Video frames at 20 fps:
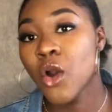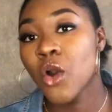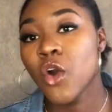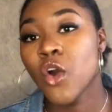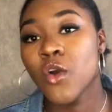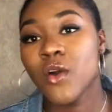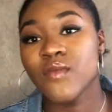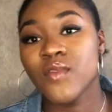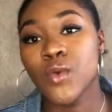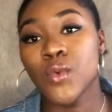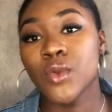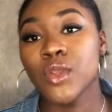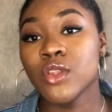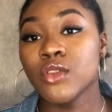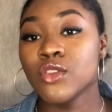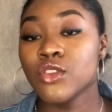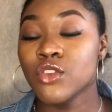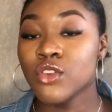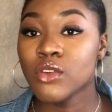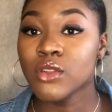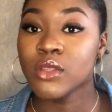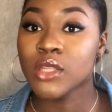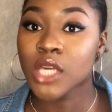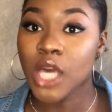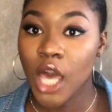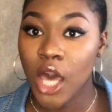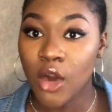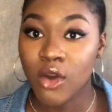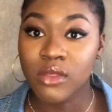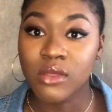or if you want to use
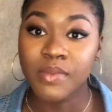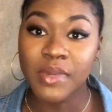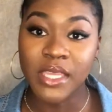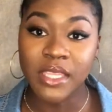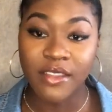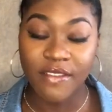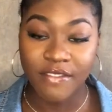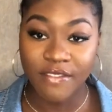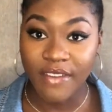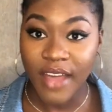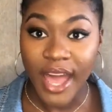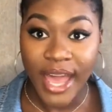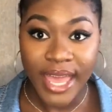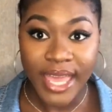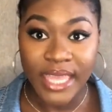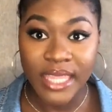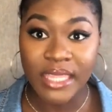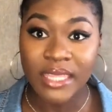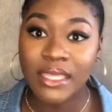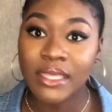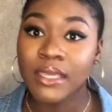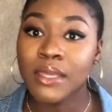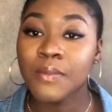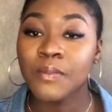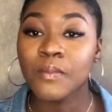Curl Speed Defined.